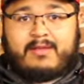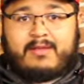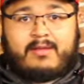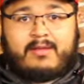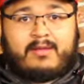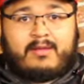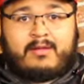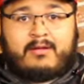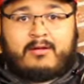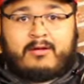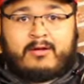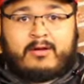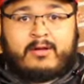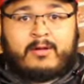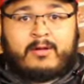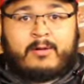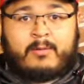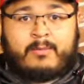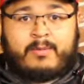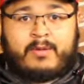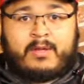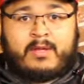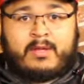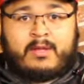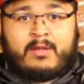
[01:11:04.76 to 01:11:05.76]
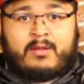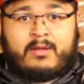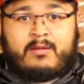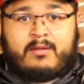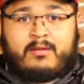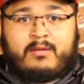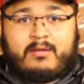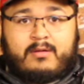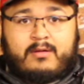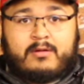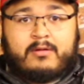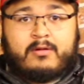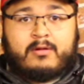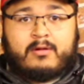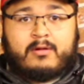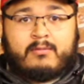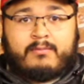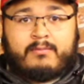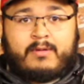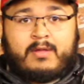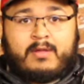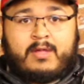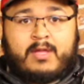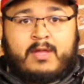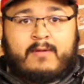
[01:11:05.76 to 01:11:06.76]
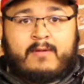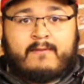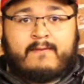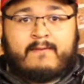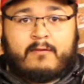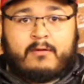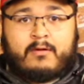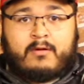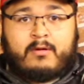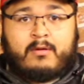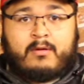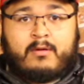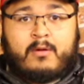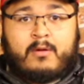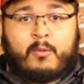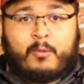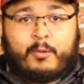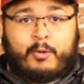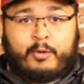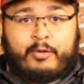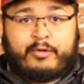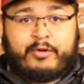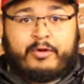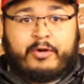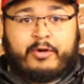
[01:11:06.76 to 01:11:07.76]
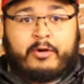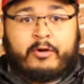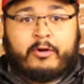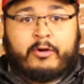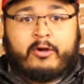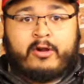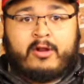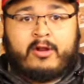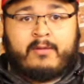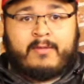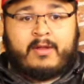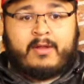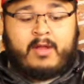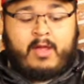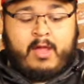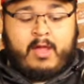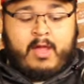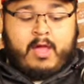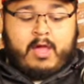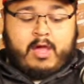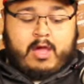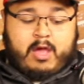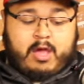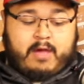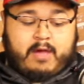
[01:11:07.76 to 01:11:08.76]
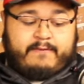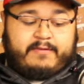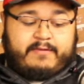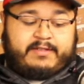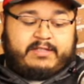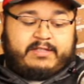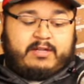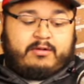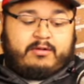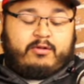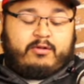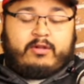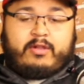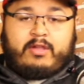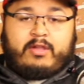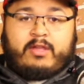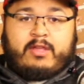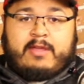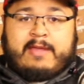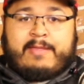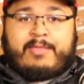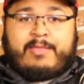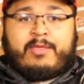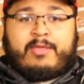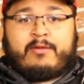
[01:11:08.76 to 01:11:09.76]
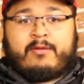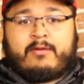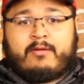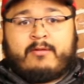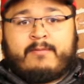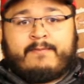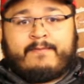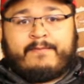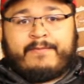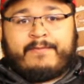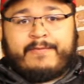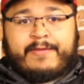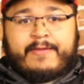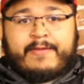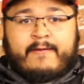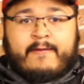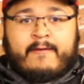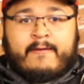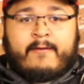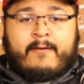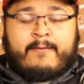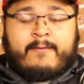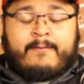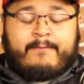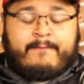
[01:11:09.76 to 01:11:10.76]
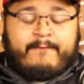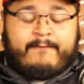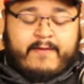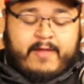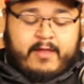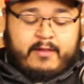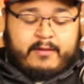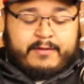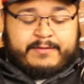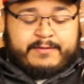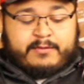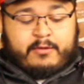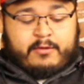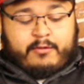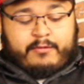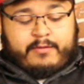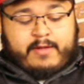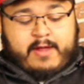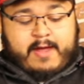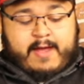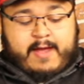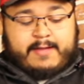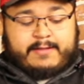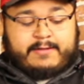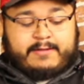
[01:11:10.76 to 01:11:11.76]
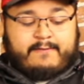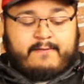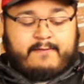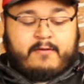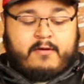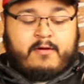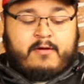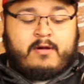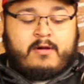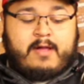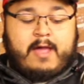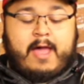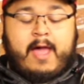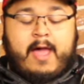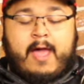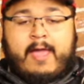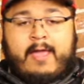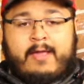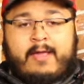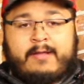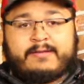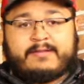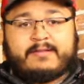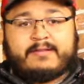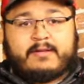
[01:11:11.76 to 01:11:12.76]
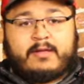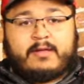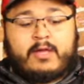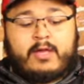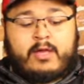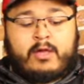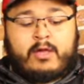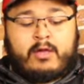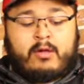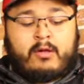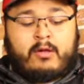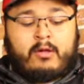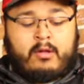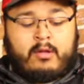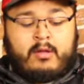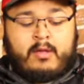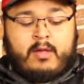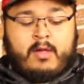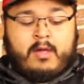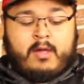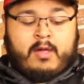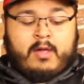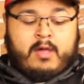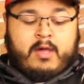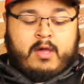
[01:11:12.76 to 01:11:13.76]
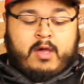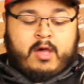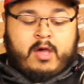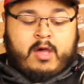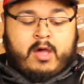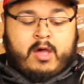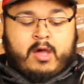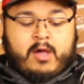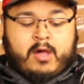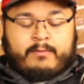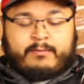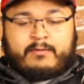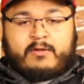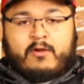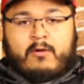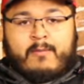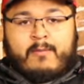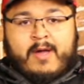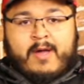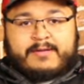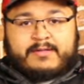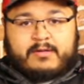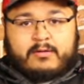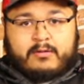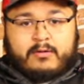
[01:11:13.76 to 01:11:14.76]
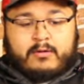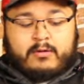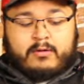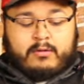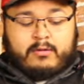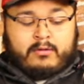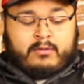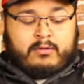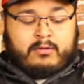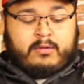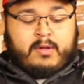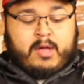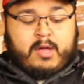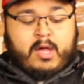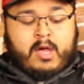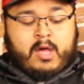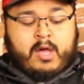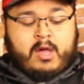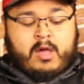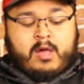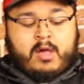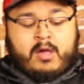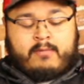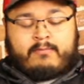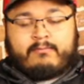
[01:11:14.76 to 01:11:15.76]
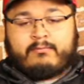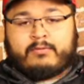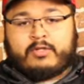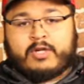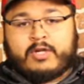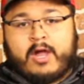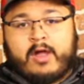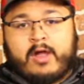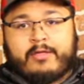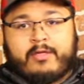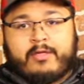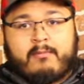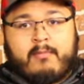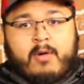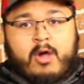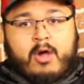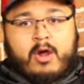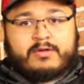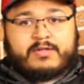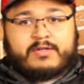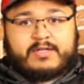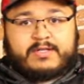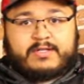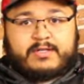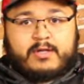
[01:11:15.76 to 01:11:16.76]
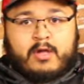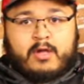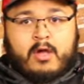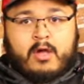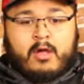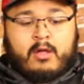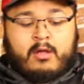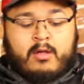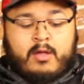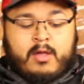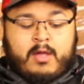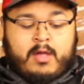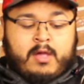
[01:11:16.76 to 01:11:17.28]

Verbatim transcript: you're gonna be in for a world of hurt. I mean, obviously, looking at the Vegas Golden Knights for Ike's Hill, Tomas Hertl, Jonathan Marchessault,